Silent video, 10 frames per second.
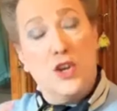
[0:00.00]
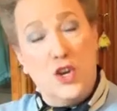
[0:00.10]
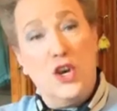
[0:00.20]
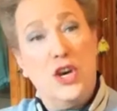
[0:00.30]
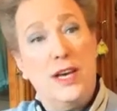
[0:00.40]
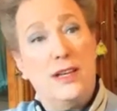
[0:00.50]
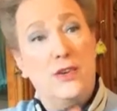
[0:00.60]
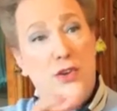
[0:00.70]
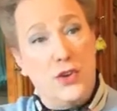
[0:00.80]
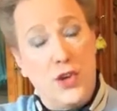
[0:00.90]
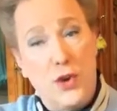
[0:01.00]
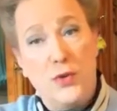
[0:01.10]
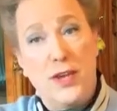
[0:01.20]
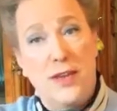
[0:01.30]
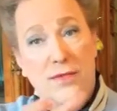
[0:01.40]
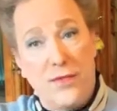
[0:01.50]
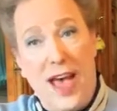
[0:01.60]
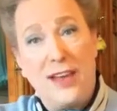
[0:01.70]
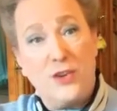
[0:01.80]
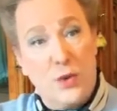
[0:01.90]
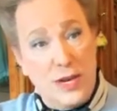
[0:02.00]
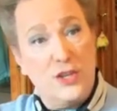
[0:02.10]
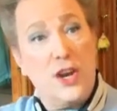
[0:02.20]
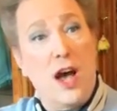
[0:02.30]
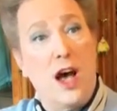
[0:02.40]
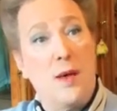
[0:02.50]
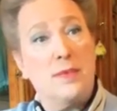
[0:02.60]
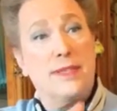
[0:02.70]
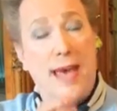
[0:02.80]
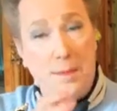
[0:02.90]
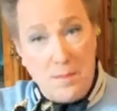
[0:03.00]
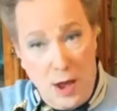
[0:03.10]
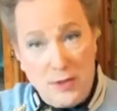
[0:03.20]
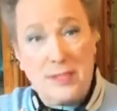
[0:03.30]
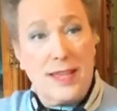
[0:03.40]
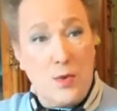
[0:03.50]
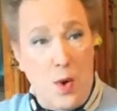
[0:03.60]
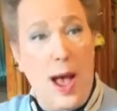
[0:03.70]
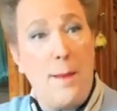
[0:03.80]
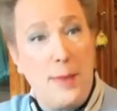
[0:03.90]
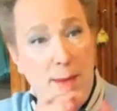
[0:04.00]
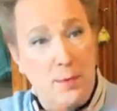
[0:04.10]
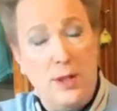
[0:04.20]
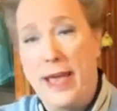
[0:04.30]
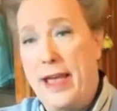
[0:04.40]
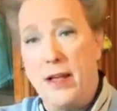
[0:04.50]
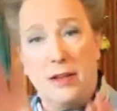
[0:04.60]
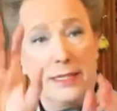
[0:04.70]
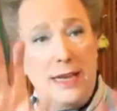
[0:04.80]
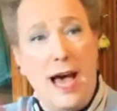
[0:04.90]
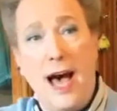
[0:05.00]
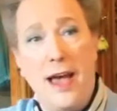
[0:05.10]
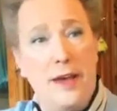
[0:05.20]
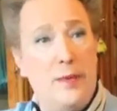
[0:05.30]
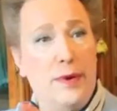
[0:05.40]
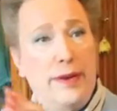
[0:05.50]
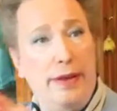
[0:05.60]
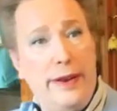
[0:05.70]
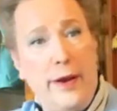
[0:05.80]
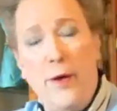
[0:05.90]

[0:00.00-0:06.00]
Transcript: good union factory jobs that mostly white people held in Iowa and